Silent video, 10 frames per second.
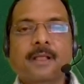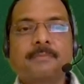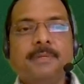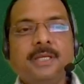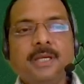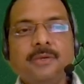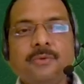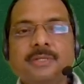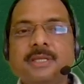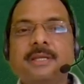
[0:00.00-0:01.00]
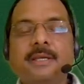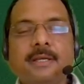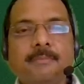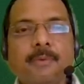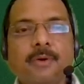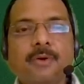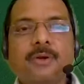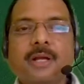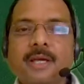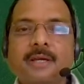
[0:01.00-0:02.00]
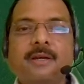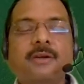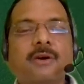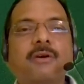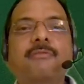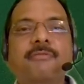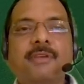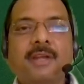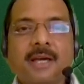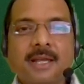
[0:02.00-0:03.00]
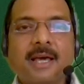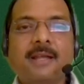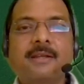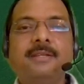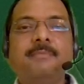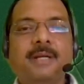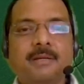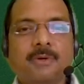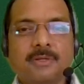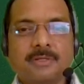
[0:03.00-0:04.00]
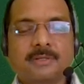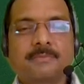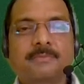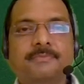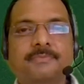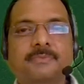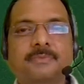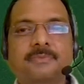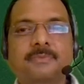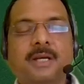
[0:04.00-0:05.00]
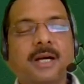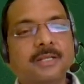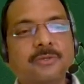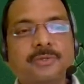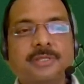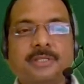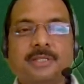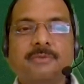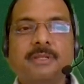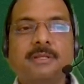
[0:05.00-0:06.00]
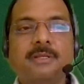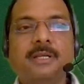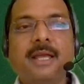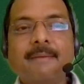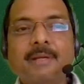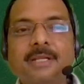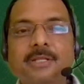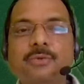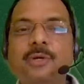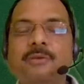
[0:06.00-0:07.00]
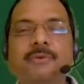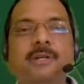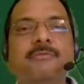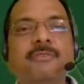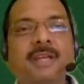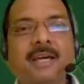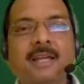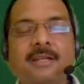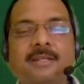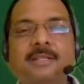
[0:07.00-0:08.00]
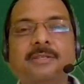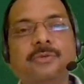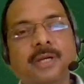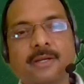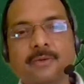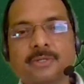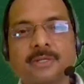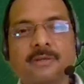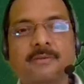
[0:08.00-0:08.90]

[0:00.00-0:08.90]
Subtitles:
PKU is an inborn error of phenylalanine metabolism associated with the inability to convert phenylalanine to tyrosine.